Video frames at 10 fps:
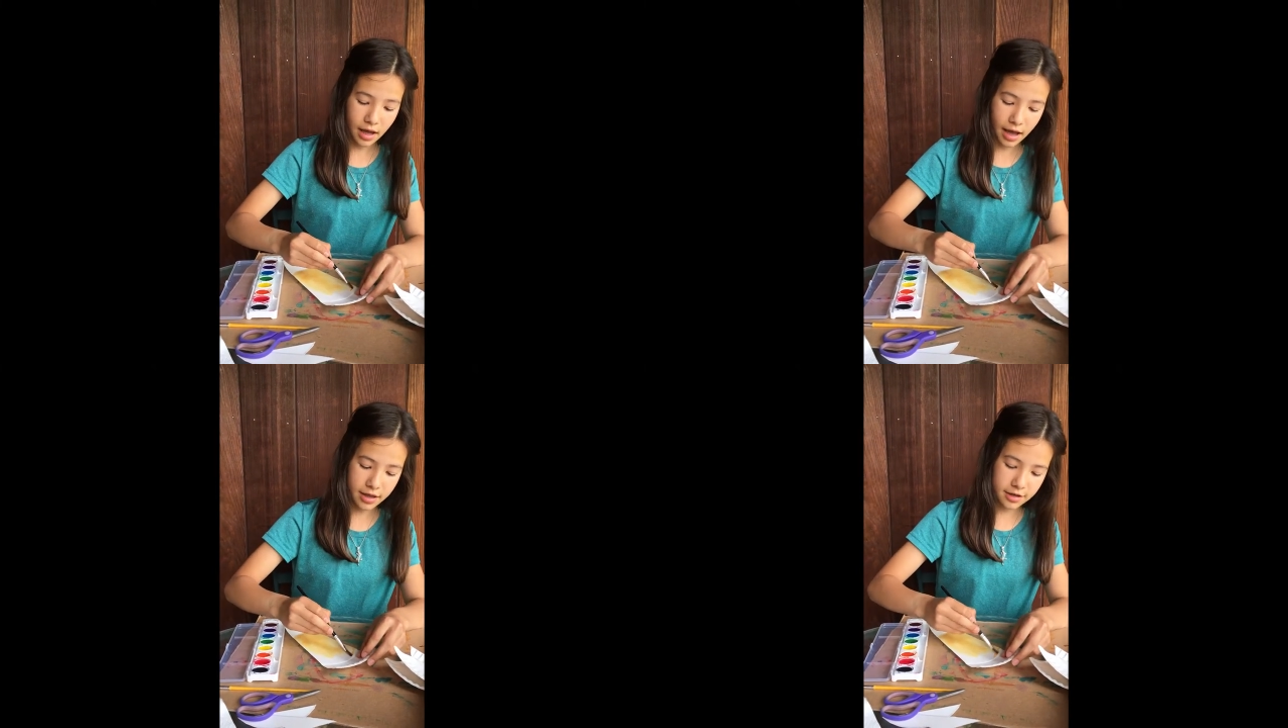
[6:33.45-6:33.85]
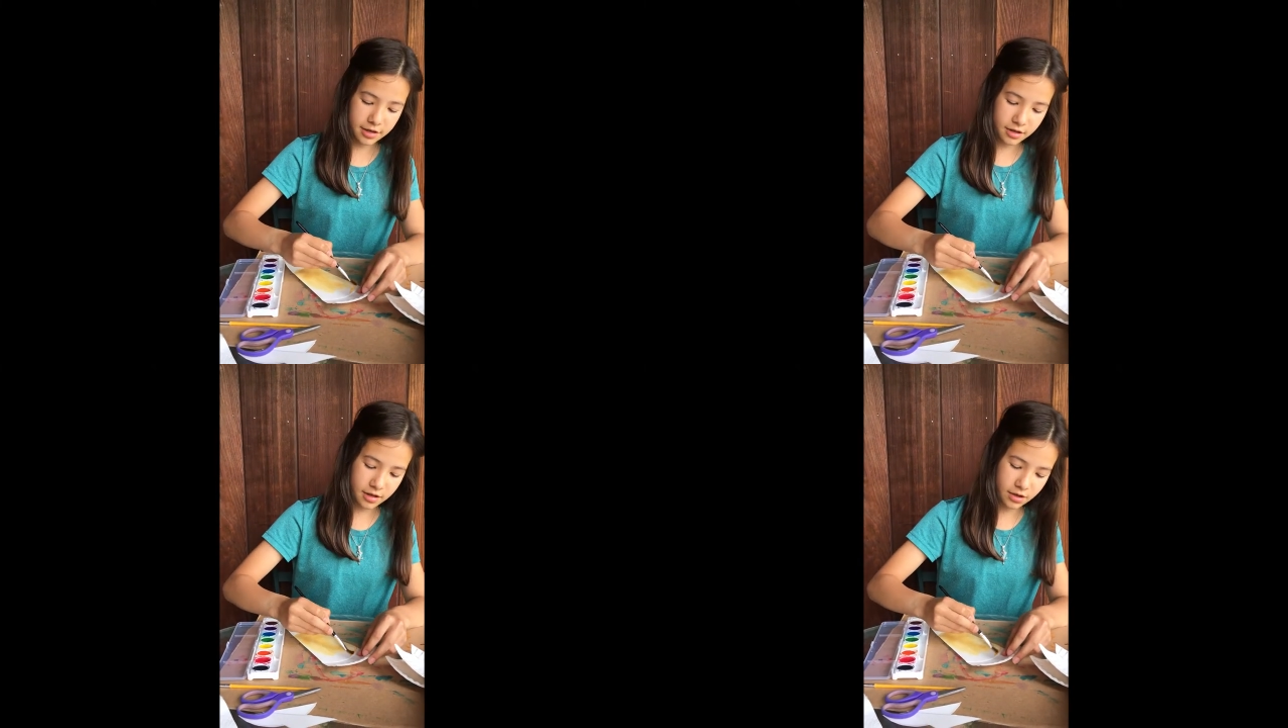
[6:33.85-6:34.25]
I
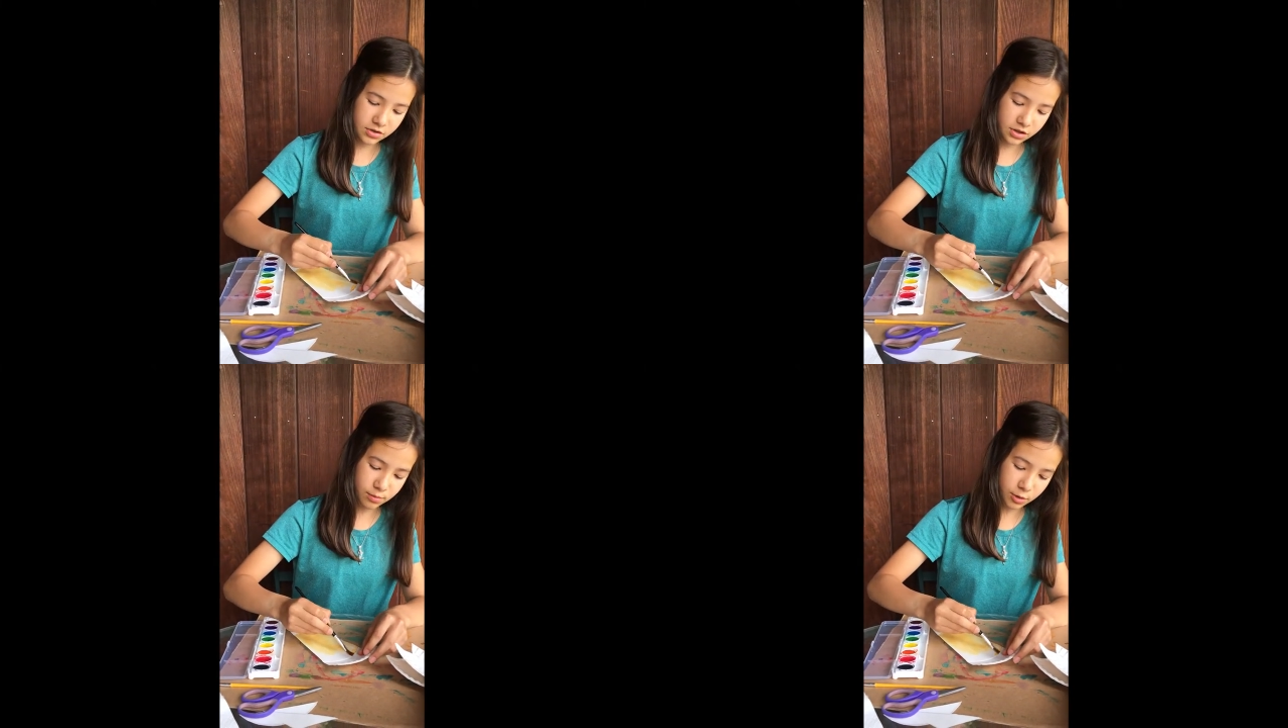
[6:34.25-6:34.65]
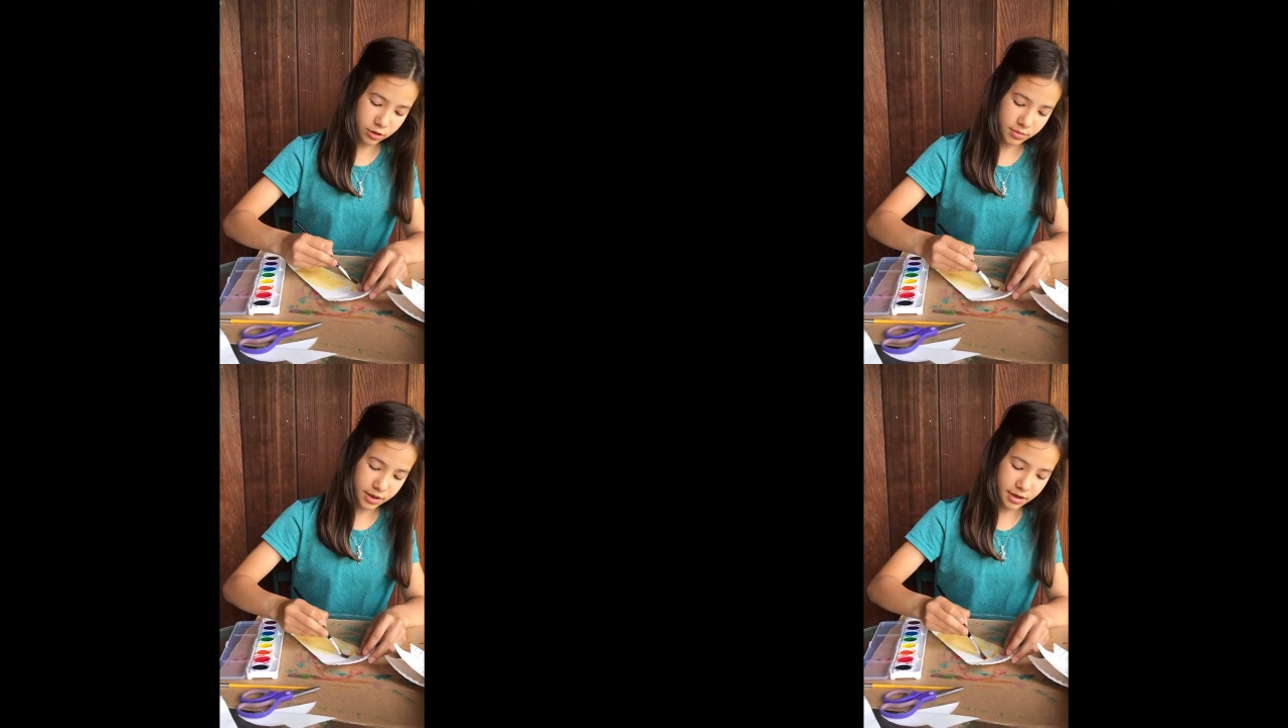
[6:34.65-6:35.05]
think that goats are
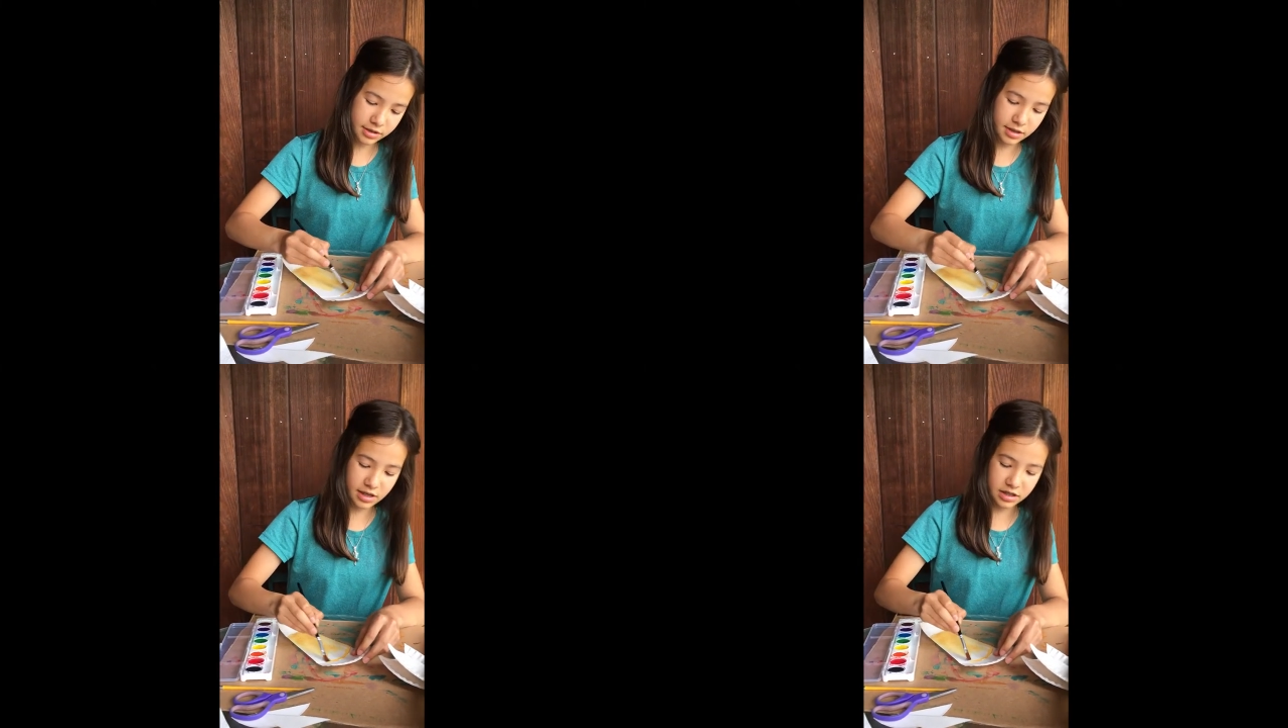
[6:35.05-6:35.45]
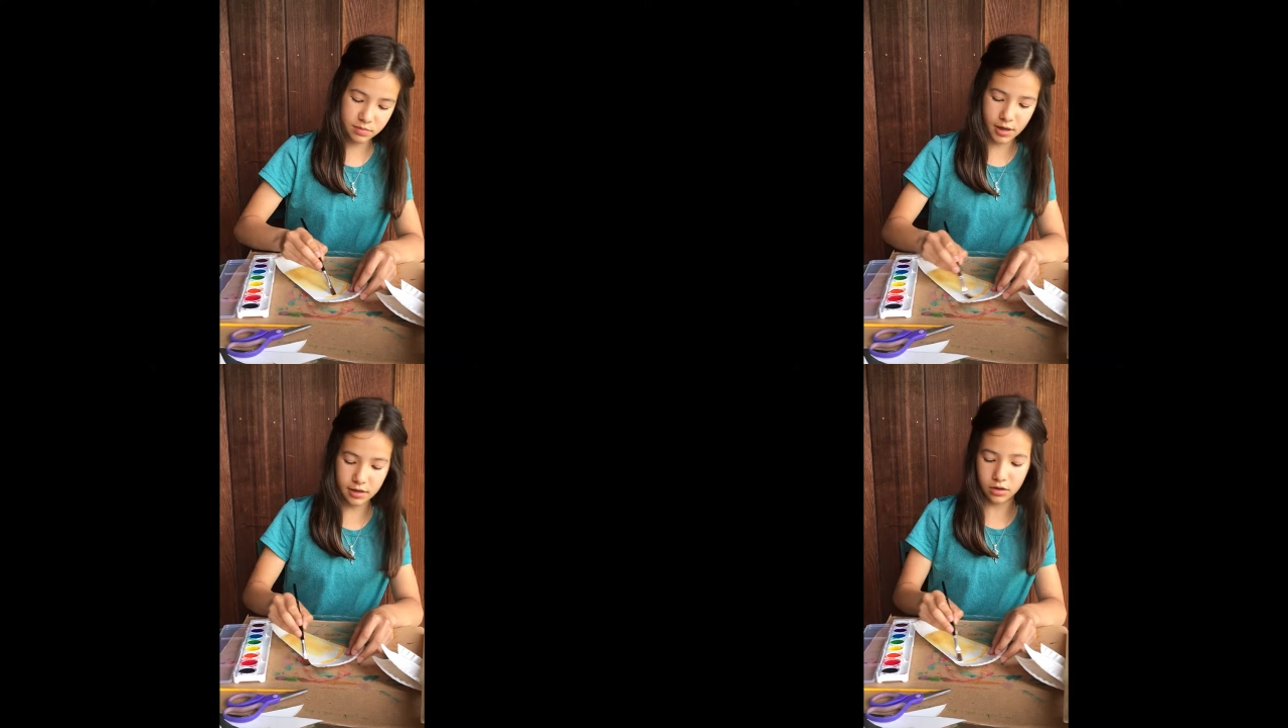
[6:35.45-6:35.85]
bold because they
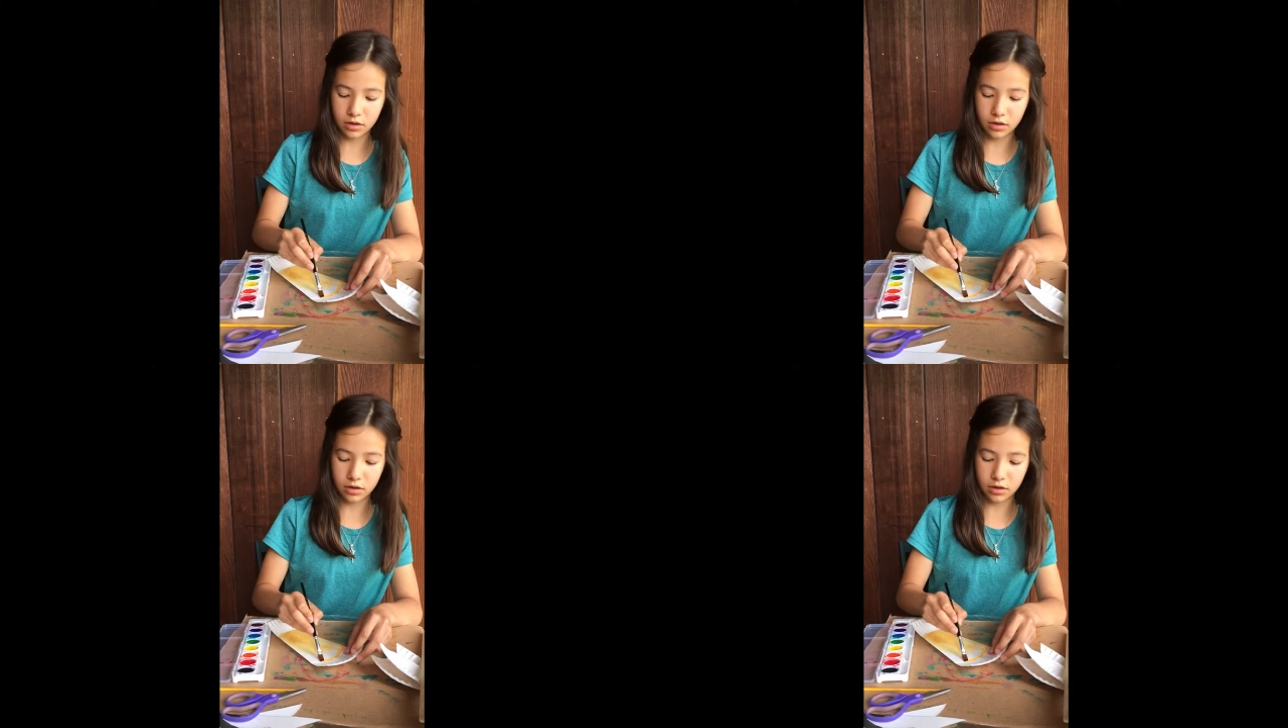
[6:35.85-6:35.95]
spend